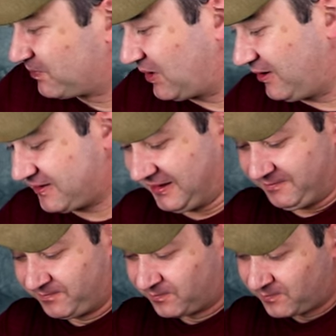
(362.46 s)
Oh, okay.
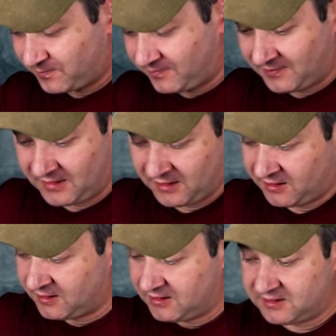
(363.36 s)

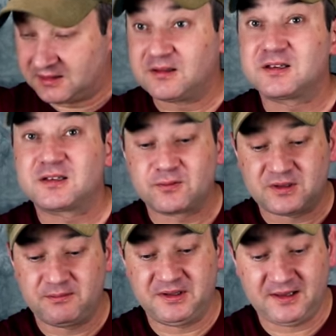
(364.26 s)
So this is what
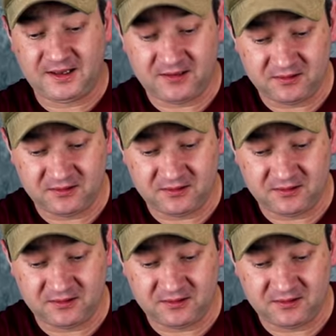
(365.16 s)
the bandana